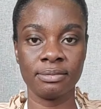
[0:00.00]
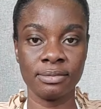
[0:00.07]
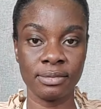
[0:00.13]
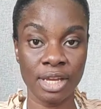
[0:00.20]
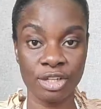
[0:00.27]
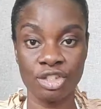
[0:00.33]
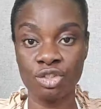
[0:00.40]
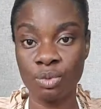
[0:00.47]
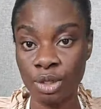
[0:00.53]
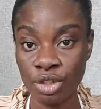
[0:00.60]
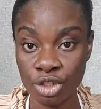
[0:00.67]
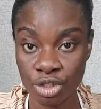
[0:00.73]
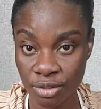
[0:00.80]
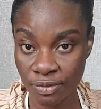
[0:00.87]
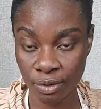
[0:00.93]
that you want to
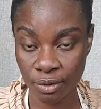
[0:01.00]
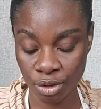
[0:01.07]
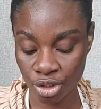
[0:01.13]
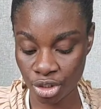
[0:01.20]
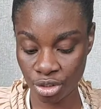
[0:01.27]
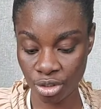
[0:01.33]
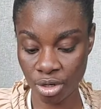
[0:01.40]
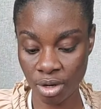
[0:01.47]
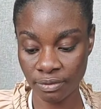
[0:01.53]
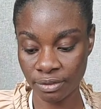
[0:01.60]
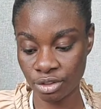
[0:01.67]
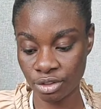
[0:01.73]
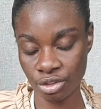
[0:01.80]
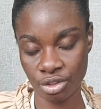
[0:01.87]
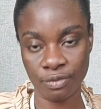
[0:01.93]
use for cushion cover,
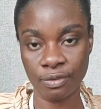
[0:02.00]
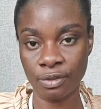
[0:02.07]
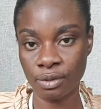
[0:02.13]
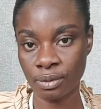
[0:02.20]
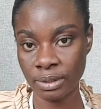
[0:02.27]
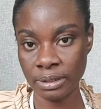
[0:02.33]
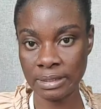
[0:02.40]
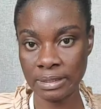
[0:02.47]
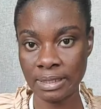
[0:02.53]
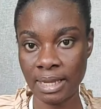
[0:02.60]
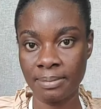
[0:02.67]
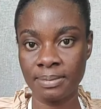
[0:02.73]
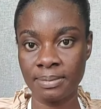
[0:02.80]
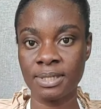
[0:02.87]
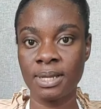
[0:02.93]
just follow the
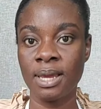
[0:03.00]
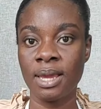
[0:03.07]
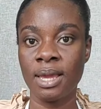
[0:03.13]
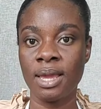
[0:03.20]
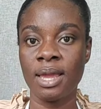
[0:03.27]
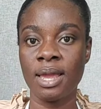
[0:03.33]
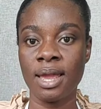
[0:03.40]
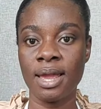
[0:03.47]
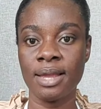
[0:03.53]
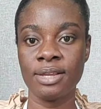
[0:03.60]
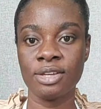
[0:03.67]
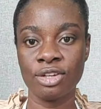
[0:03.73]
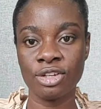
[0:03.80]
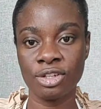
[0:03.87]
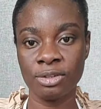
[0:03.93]
steps and
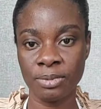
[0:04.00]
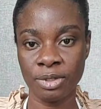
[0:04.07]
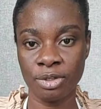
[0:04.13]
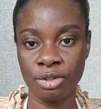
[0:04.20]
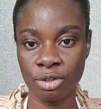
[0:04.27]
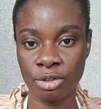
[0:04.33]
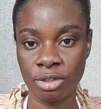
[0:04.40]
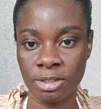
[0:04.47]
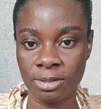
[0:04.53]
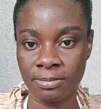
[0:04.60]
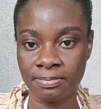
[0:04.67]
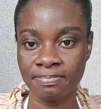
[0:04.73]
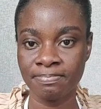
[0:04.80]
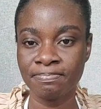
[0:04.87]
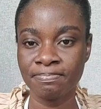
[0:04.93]
you're gonna be good.
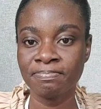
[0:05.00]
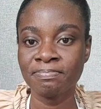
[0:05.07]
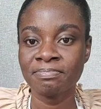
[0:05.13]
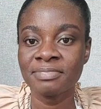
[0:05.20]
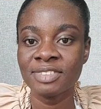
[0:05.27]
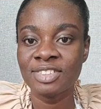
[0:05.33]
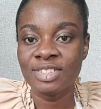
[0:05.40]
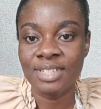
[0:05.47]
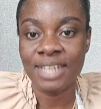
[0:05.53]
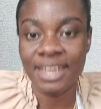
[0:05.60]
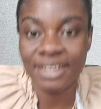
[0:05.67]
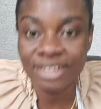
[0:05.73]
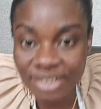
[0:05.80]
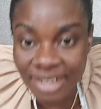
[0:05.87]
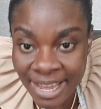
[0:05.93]
So
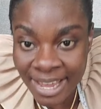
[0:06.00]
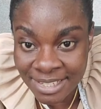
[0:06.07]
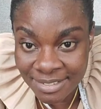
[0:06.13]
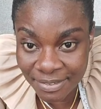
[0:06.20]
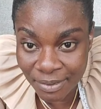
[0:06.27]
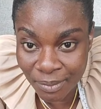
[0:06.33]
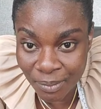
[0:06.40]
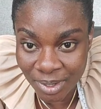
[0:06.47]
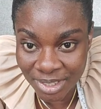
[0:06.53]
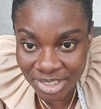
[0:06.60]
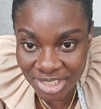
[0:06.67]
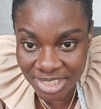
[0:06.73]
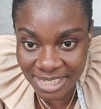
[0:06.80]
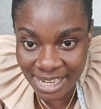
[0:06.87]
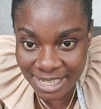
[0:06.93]
thank you guys for
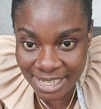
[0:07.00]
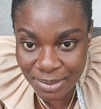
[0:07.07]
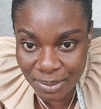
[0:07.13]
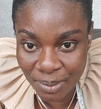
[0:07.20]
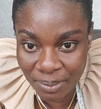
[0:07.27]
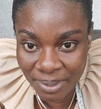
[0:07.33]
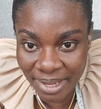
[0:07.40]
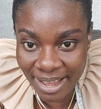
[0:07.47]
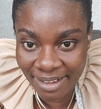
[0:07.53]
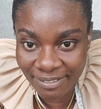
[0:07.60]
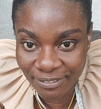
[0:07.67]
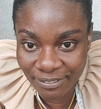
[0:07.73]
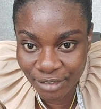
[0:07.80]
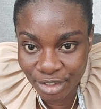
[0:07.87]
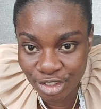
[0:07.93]
watching. That's what we have
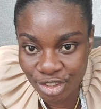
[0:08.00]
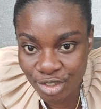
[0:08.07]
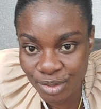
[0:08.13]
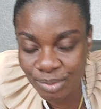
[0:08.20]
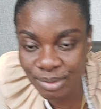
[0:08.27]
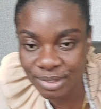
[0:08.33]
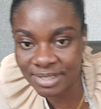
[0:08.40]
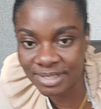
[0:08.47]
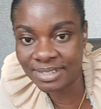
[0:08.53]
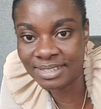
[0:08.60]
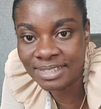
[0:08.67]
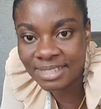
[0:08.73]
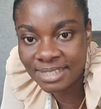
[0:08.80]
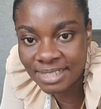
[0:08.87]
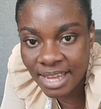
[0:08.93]
for you
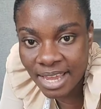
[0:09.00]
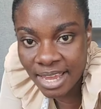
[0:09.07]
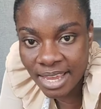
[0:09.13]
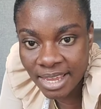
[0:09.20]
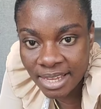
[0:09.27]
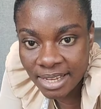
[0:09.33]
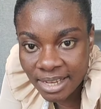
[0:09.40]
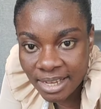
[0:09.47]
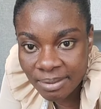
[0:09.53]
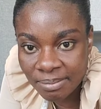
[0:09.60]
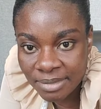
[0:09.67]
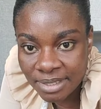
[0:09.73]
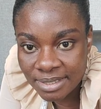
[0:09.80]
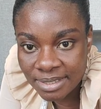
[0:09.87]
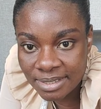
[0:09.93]
today. Let
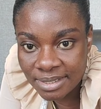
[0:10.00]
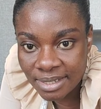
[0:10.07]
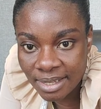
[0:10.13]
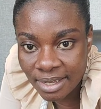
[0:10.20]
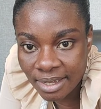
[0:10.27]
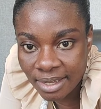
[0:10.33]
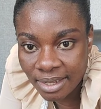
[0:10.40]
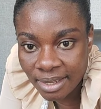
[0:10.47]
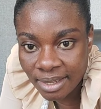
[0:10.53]
me see.